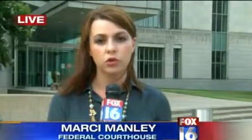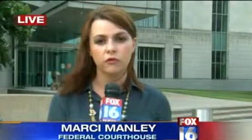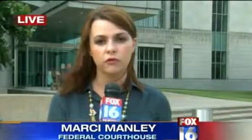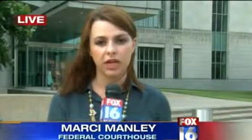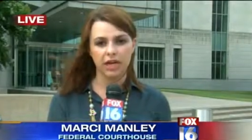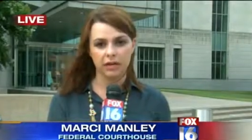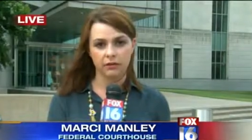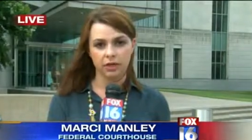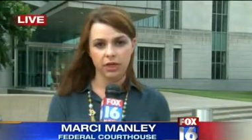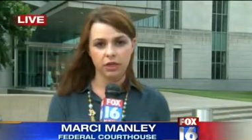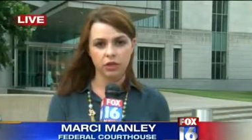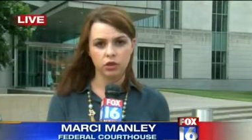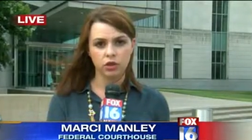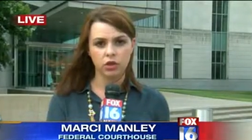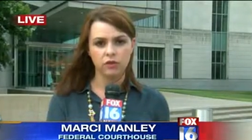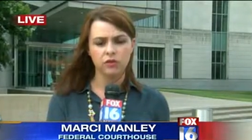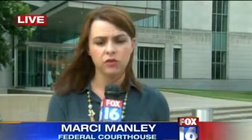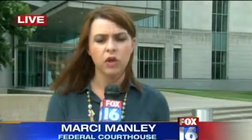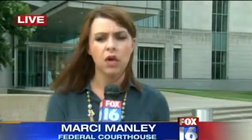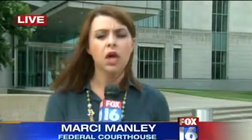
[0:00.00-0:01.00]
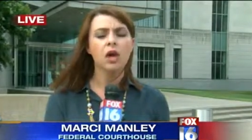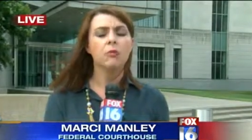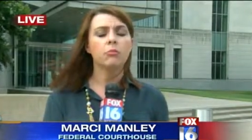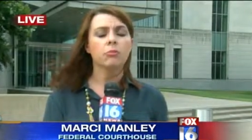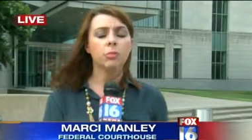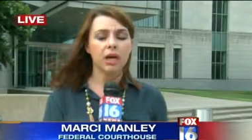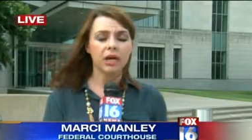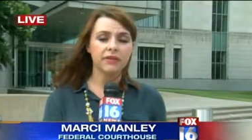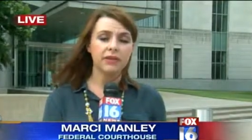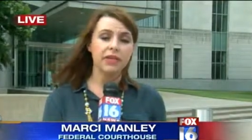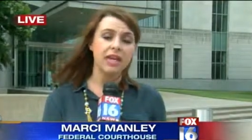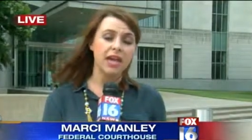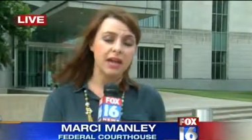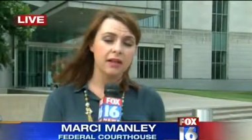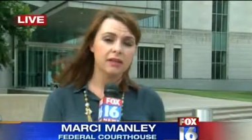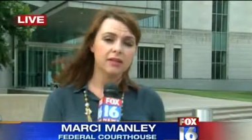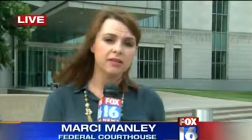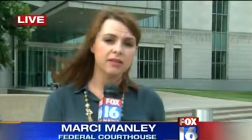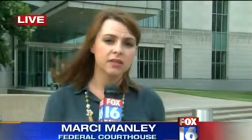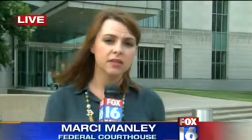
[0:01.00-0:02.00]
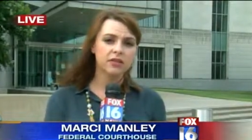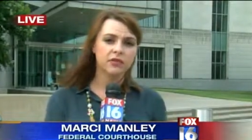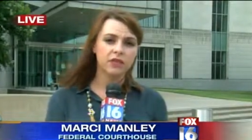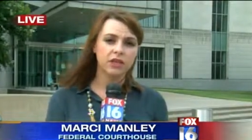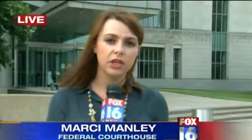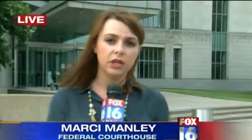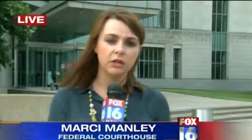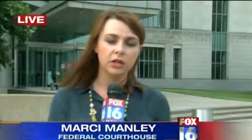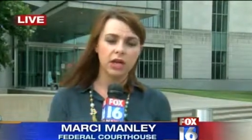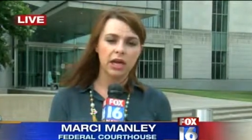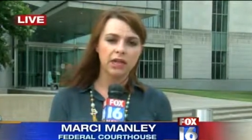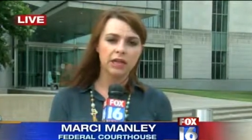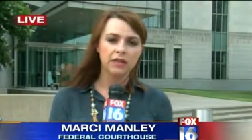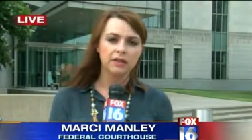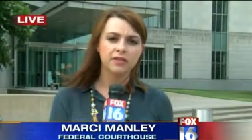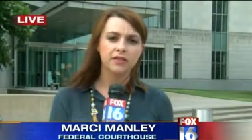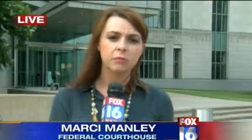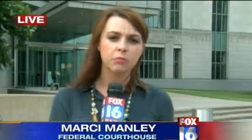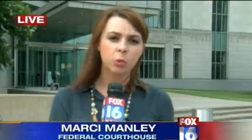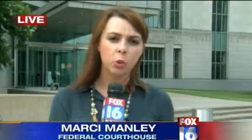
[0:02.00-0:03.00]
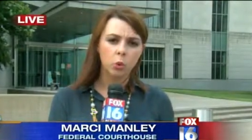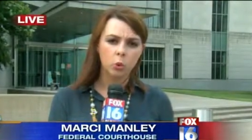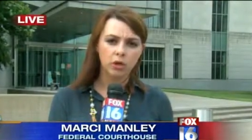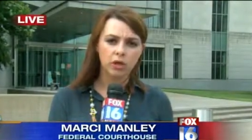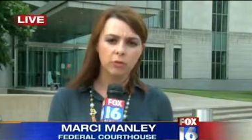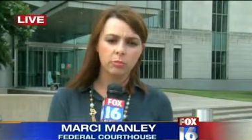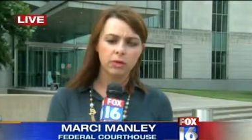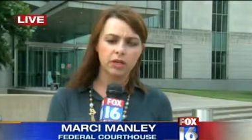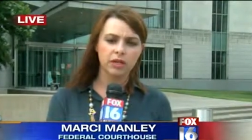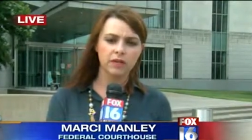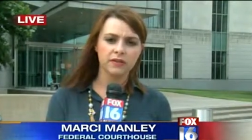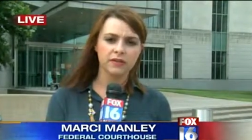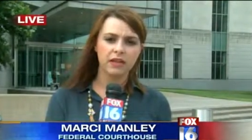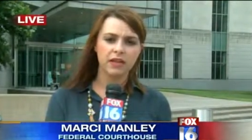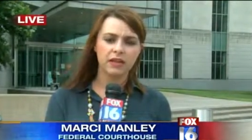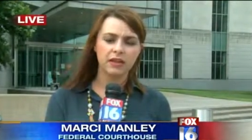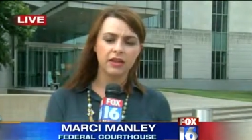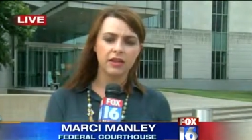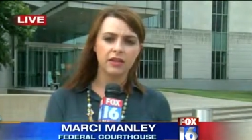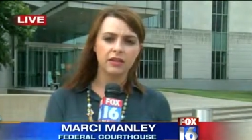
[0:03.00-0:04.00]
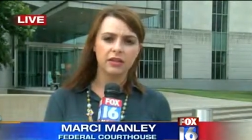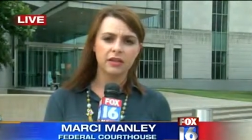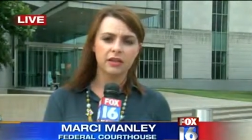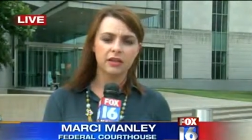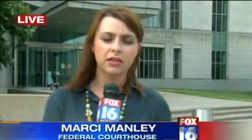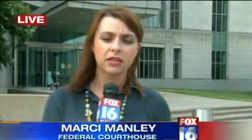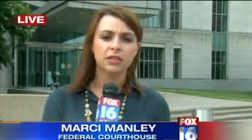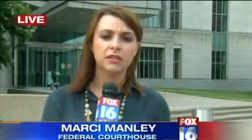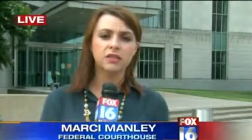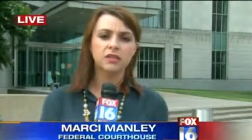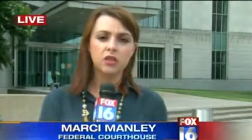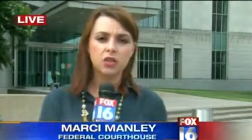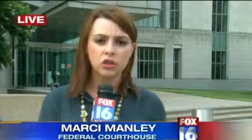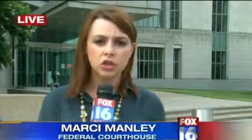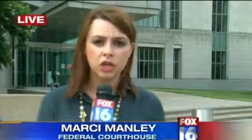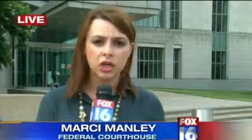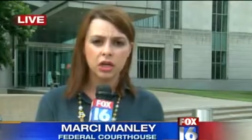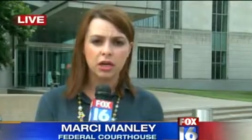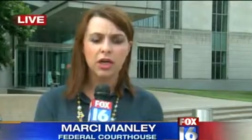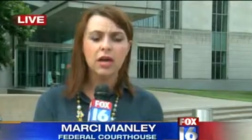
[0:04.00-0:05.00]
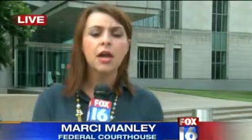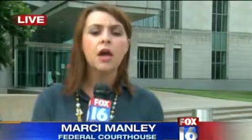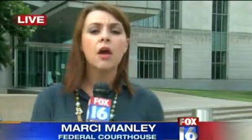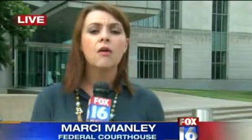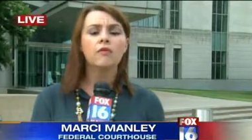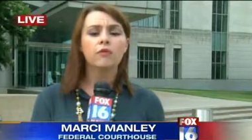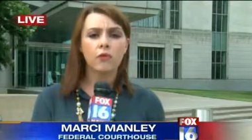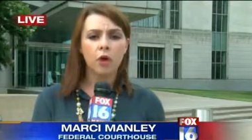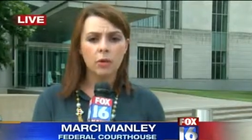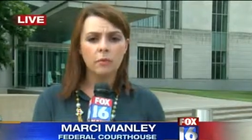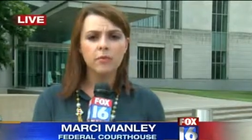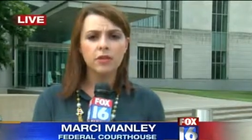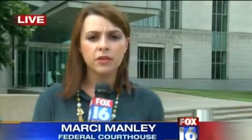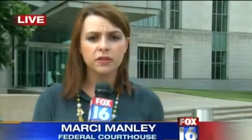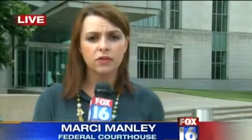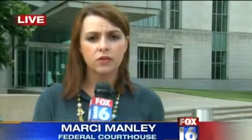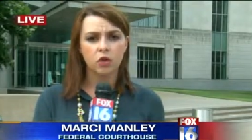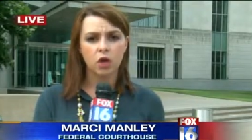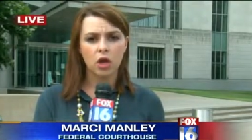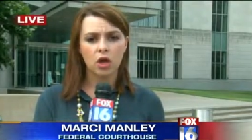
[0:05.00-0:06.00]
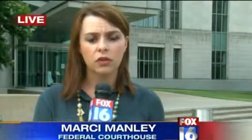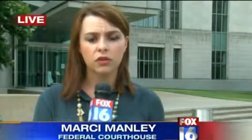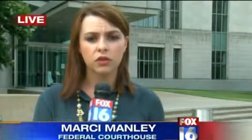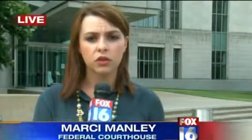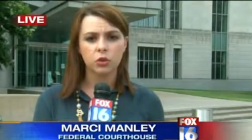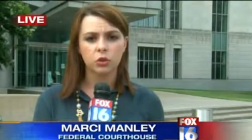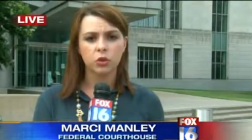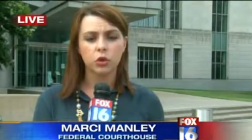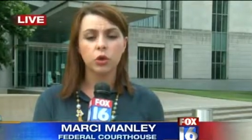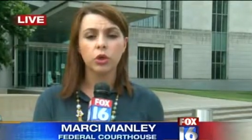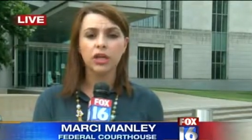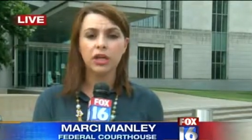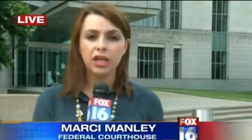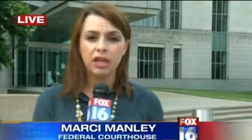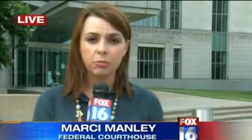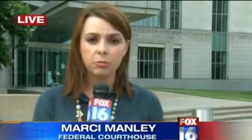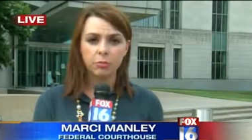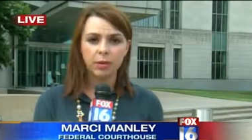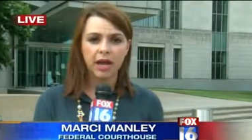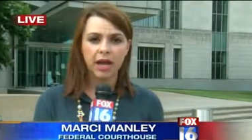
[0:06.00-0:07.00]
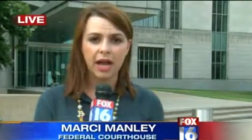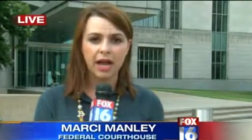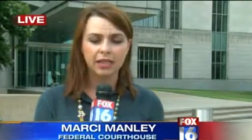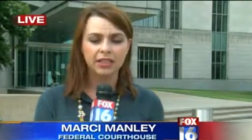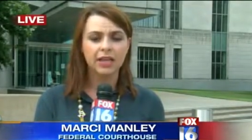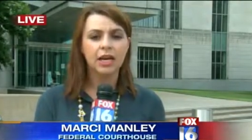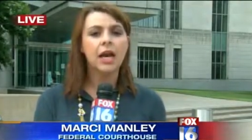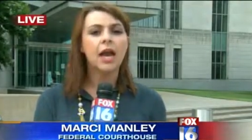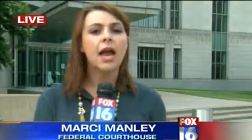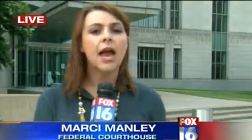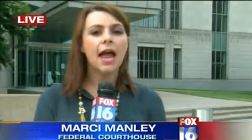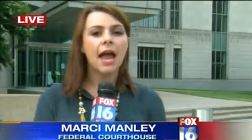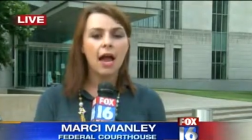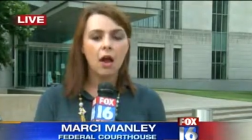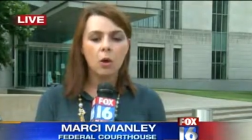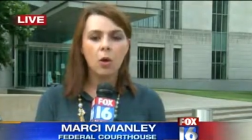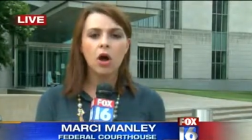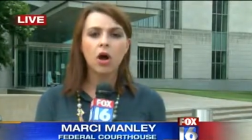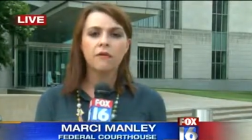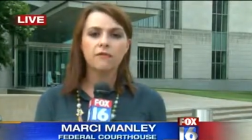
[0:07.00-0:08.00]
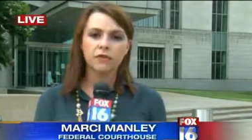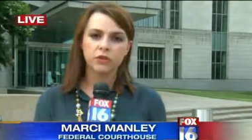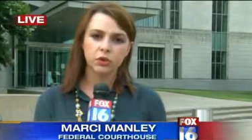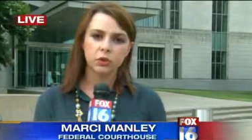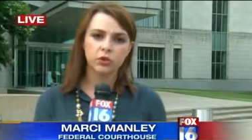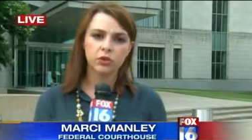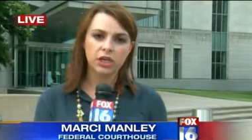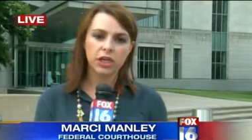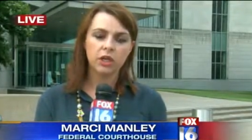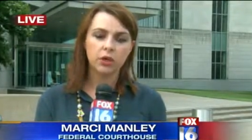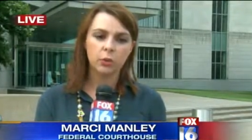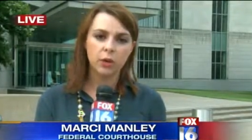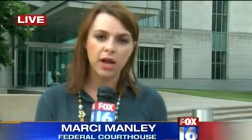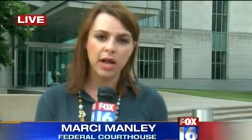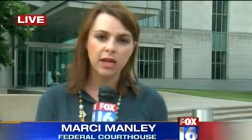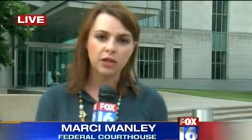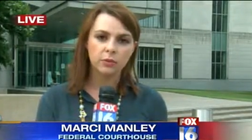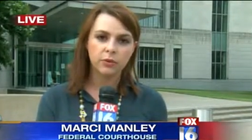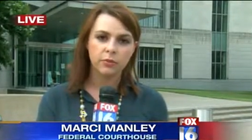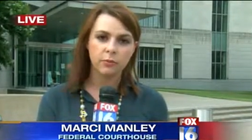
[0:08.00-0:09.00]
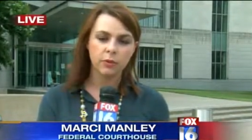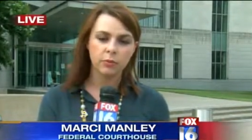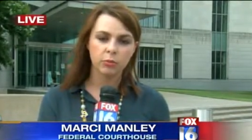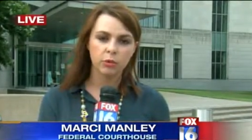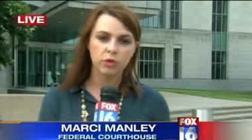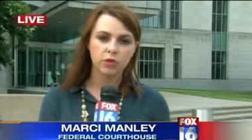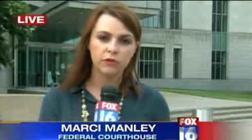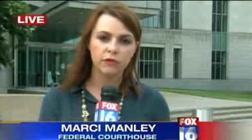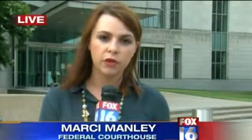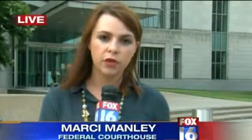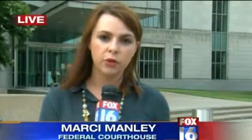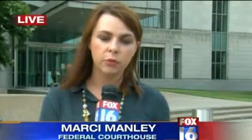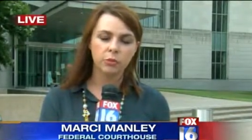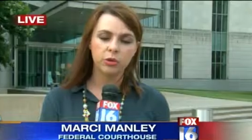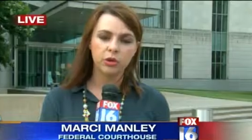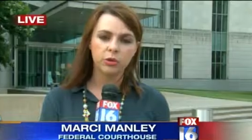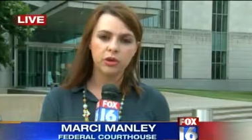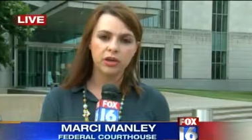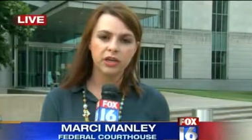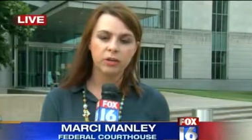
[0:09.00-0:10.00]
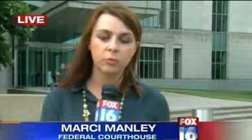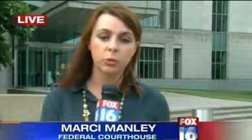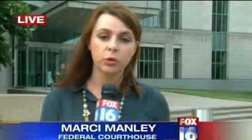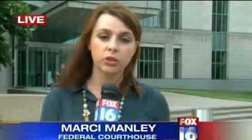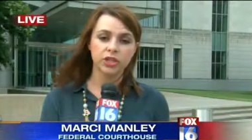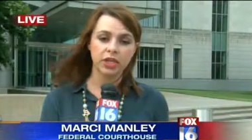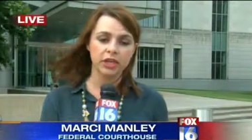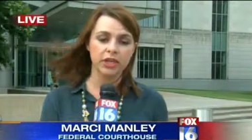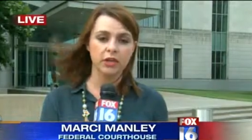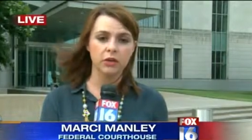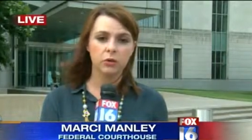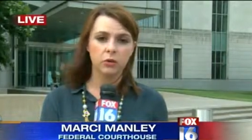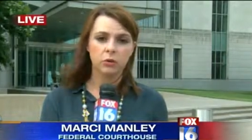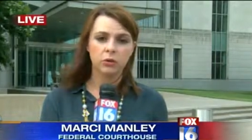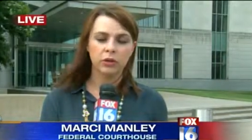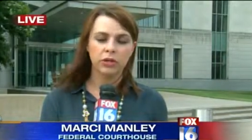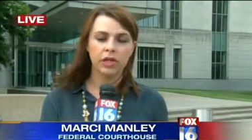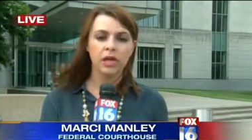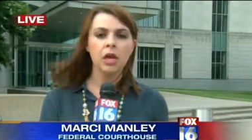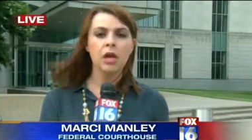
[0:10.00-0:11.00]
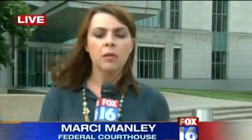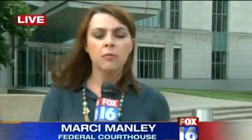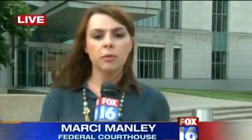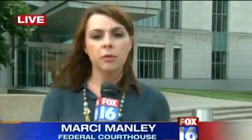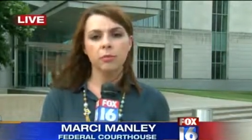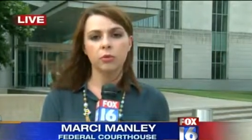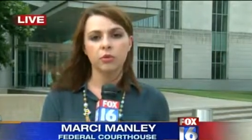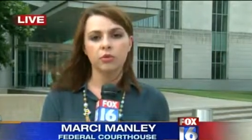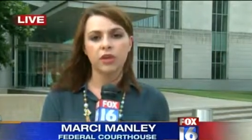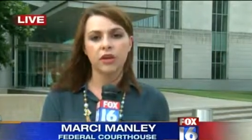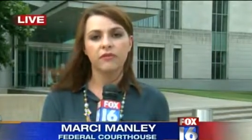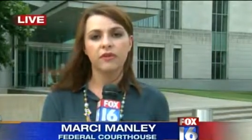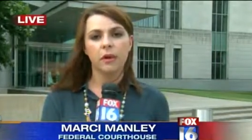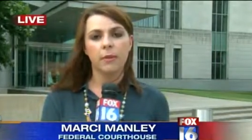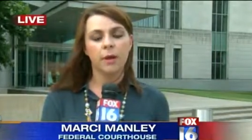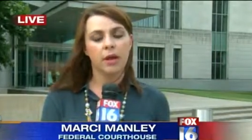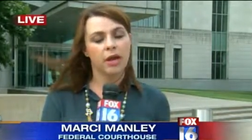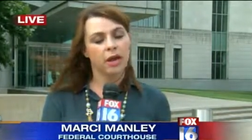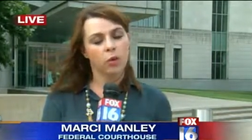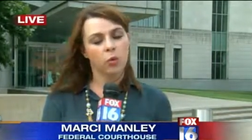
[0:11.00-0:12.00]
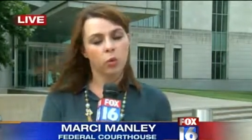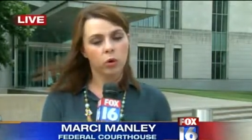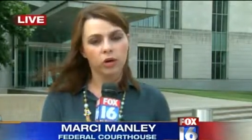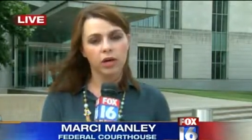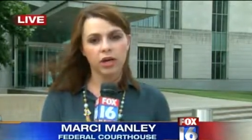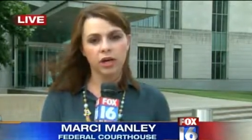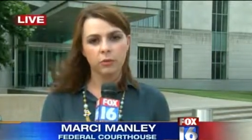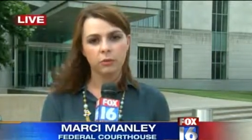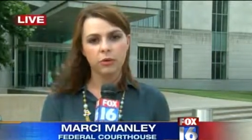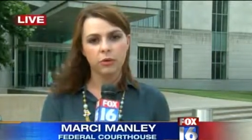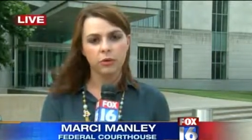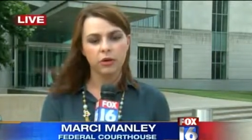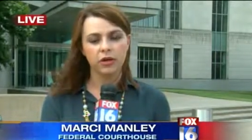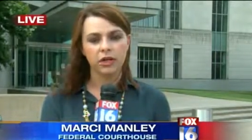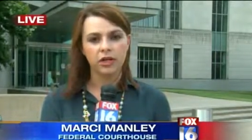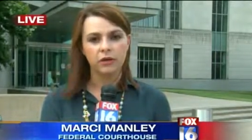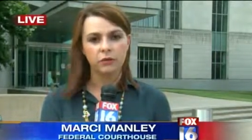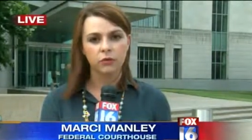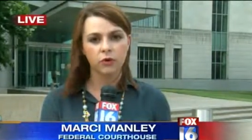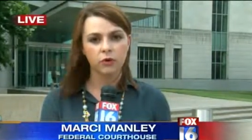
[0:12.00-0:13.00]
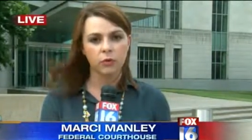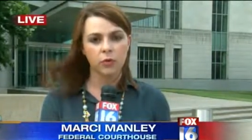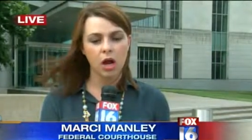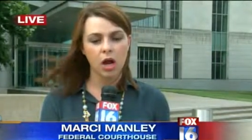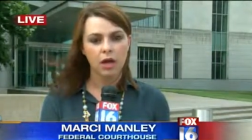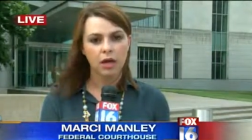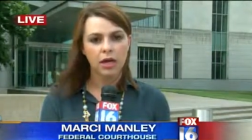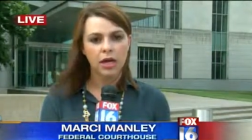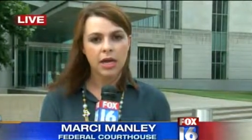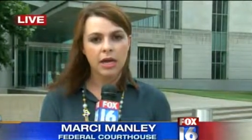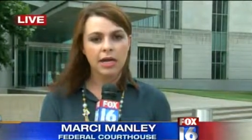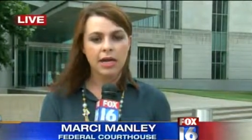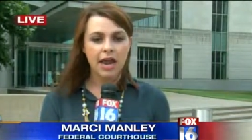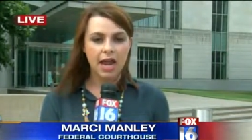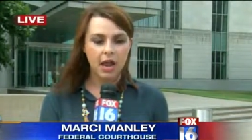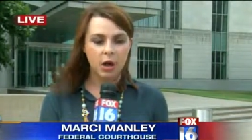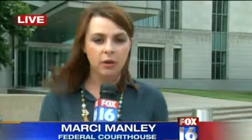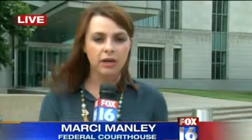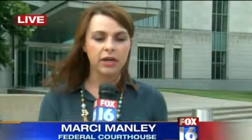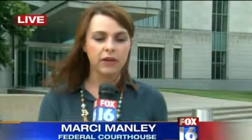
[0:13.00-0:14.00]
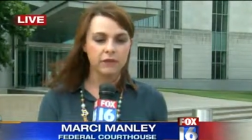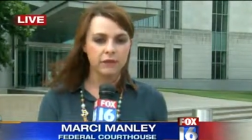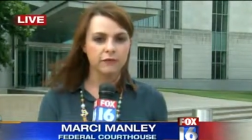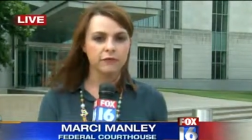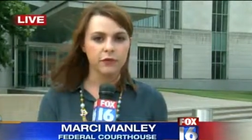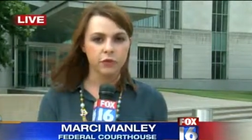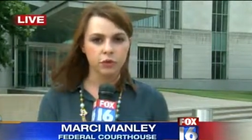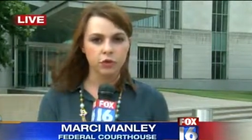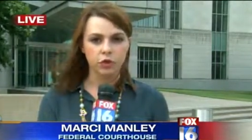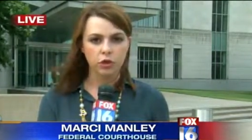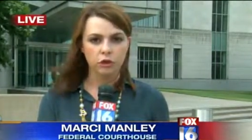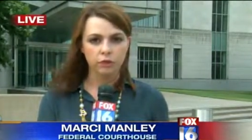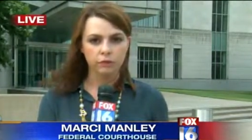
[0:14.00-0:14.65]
violations. But the Ellisons feel like it's important because they think that the decision from this lawsuit could impact how officers interact with members of the community, particularly members of the minority community in Little Rock now and in the future.